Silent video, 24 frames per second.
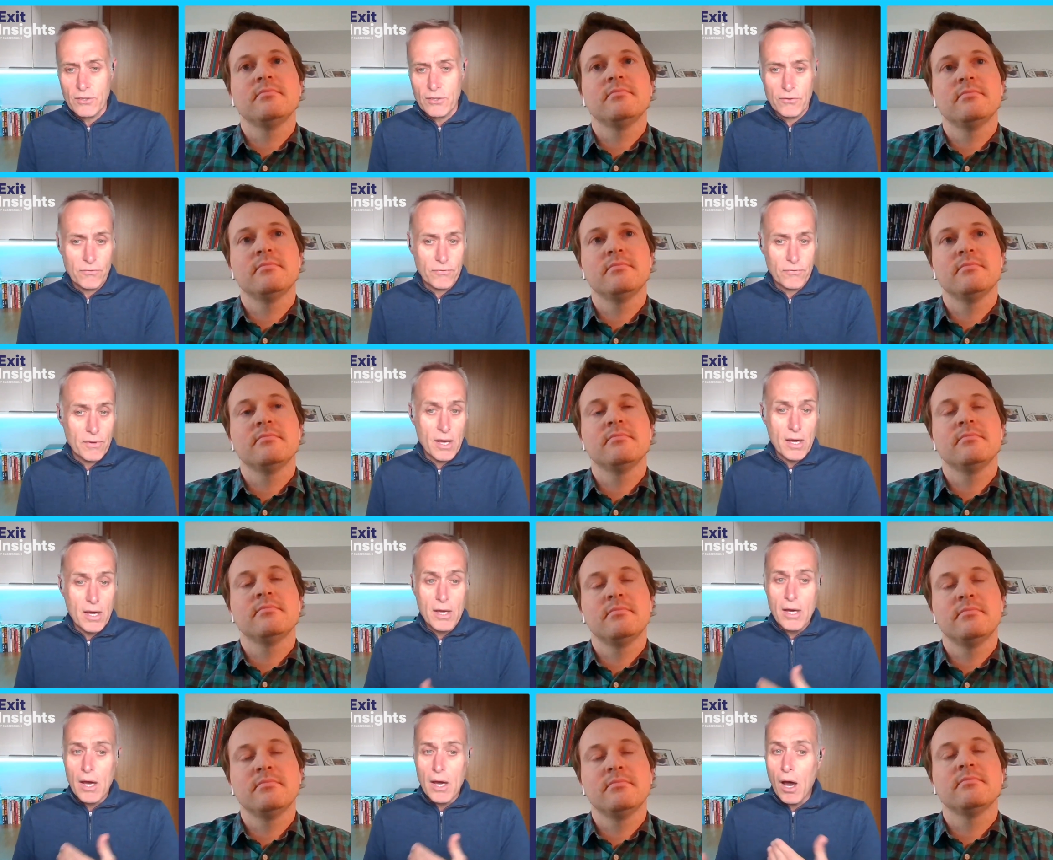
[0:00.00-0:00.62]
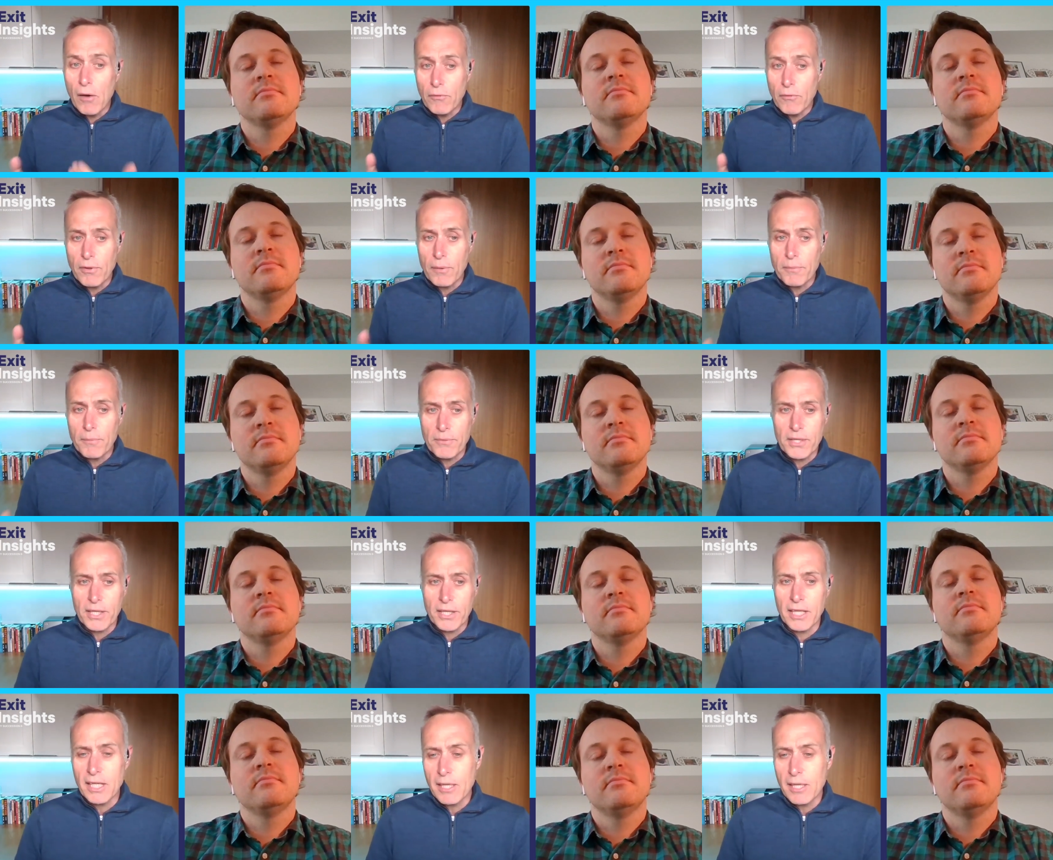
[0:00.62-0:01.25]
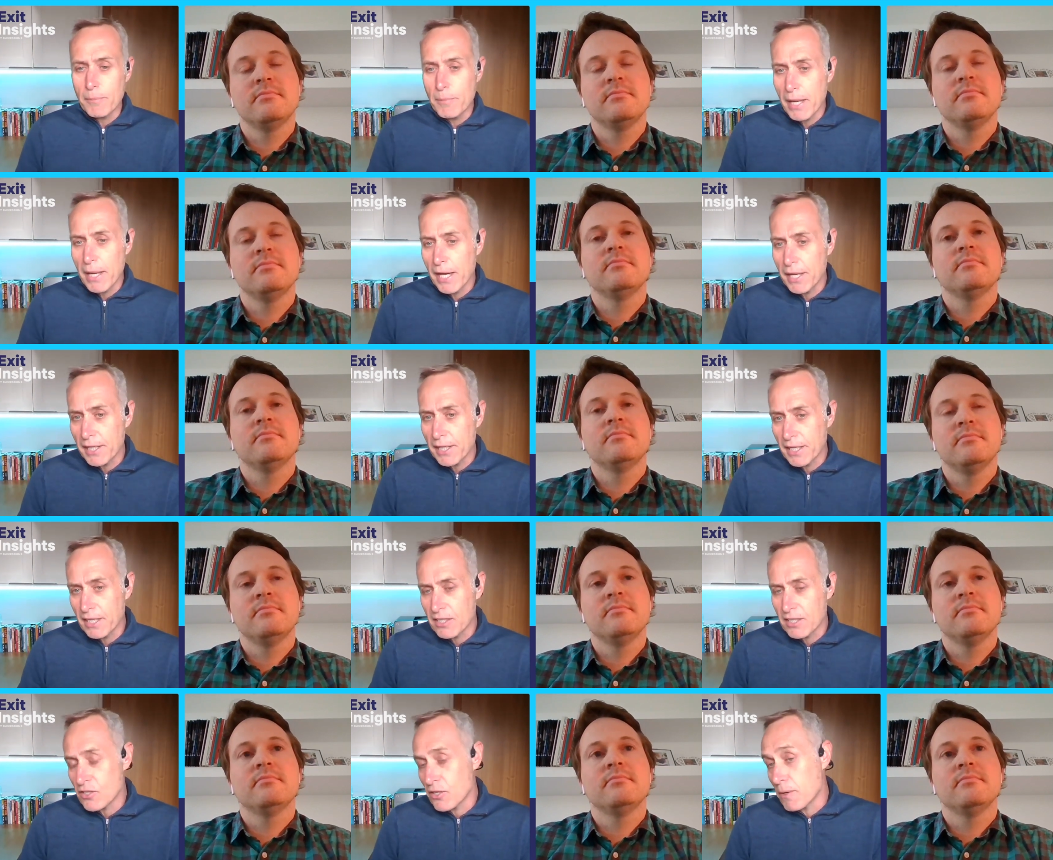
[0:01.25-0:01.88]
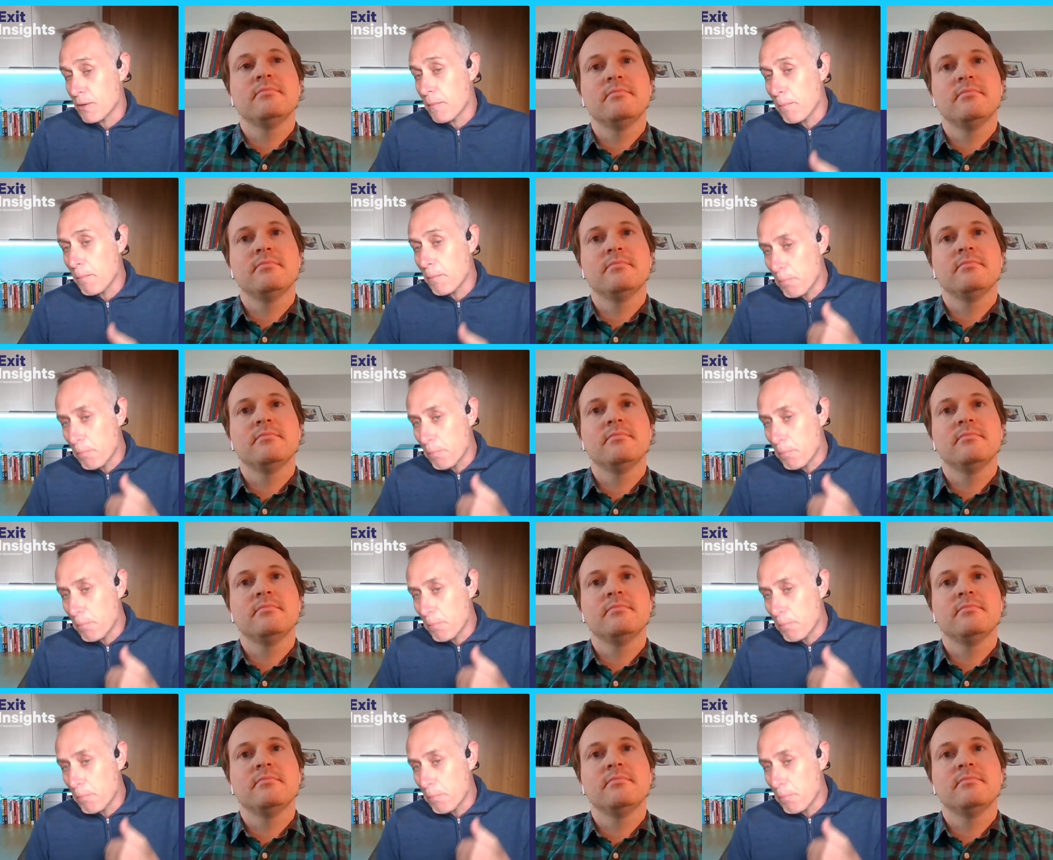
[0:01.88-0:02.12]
Speaker 1: of of them thinking about exit,